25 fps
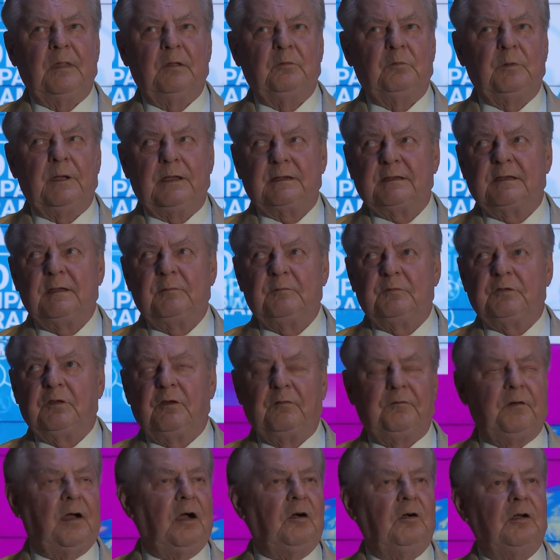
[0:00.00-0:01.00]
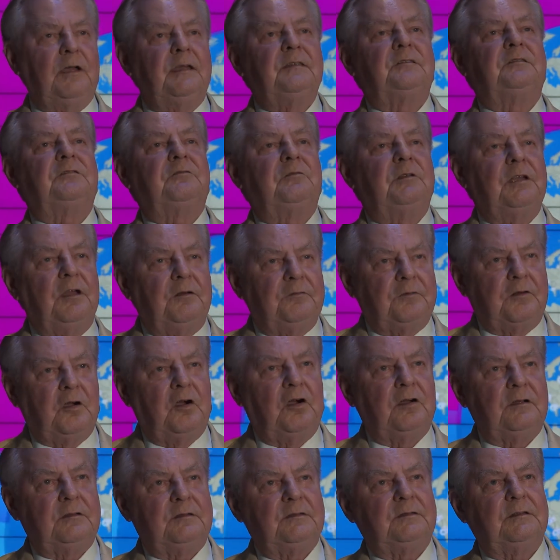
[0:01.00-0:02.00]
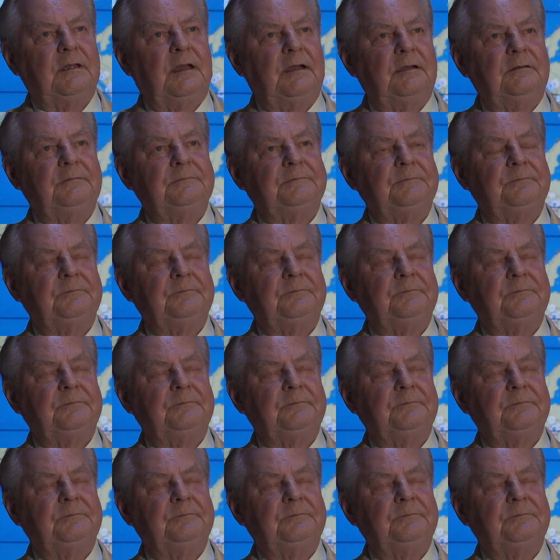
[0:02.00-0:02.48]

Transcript: victims of our history, of course. Yeah?